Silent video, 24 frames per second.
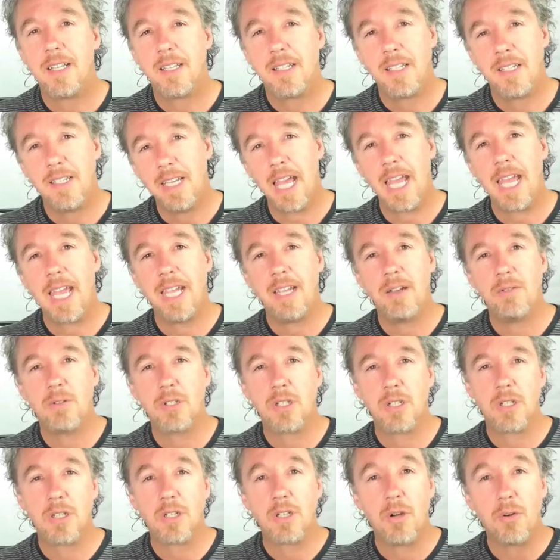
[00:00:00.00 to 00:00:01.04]
Today we're
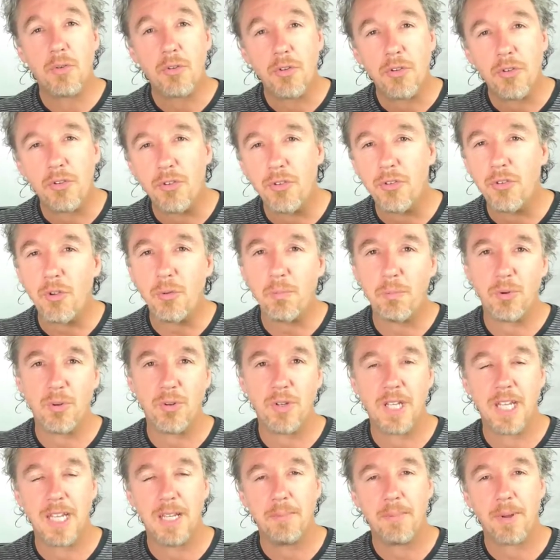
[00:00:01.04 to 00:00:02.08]
going to go super
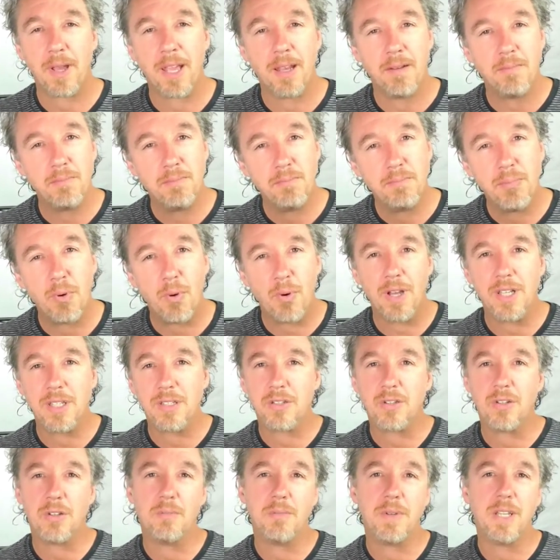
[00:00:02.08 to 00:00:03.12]
deep, and boy, it's
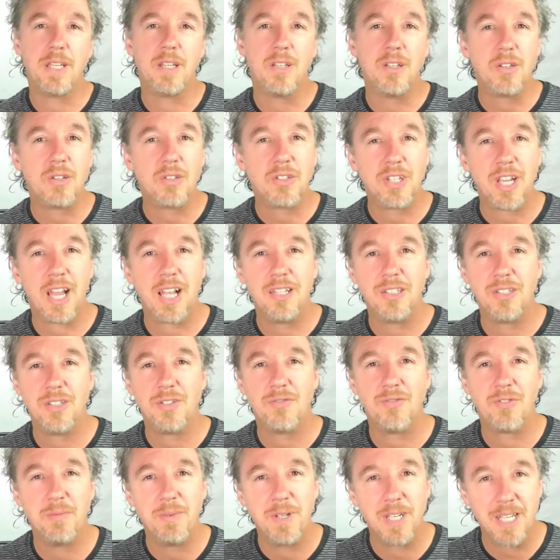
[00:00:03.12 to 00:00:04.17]
going to be a little challenging
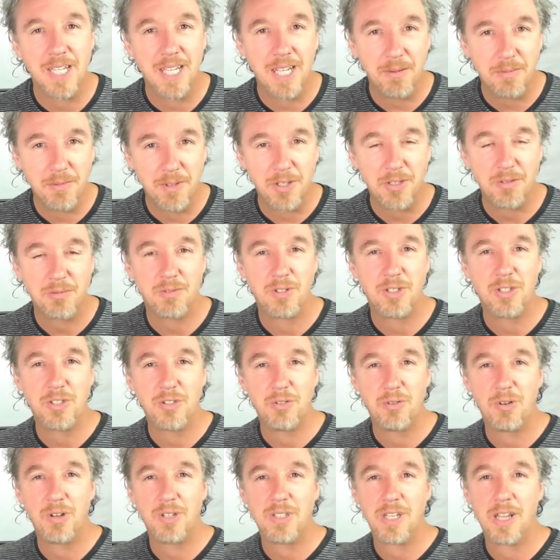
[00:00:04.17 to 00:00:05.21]
for me to keep this one as
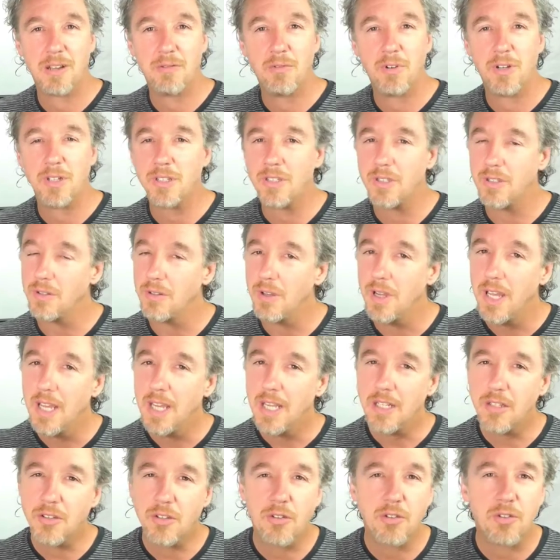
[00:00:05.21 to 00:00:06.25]
short as I want to.
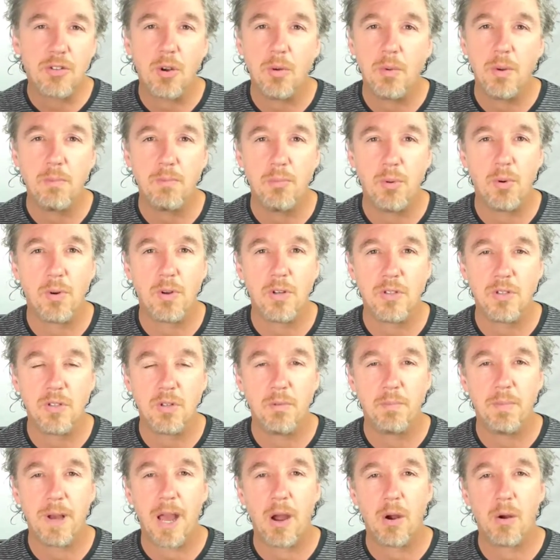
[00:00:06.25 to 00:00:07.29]
It's so important and so
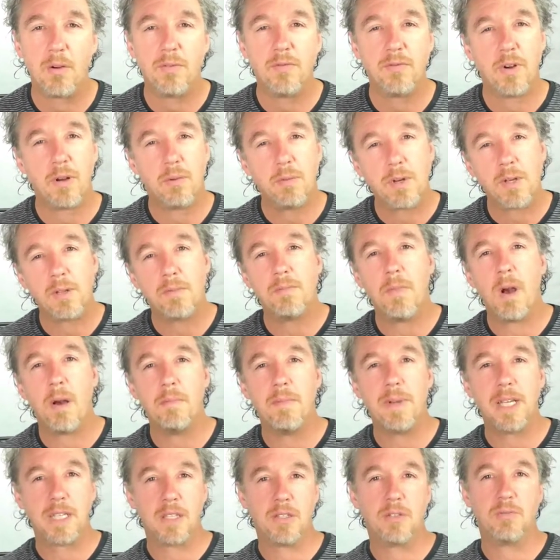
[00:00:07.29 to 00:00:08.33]
powerful. I want to
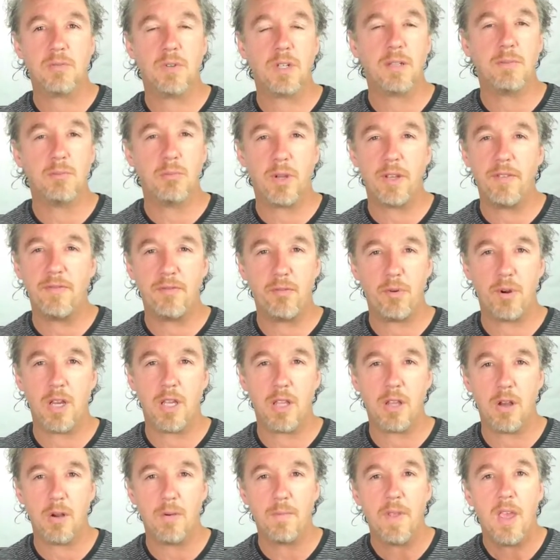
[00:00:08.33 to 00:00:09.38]
make this really brief for you
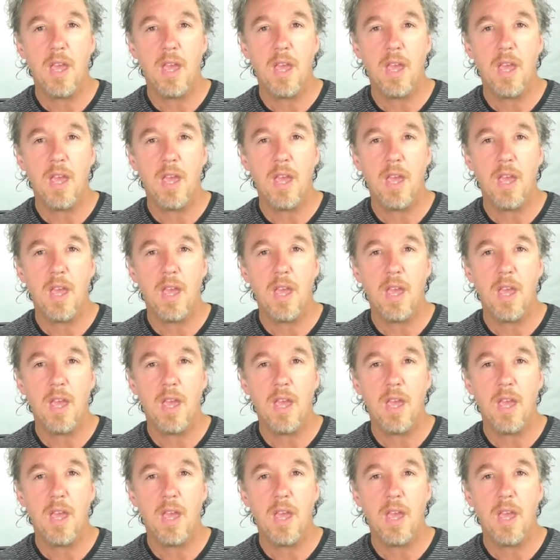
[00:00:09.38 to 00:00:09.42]
though.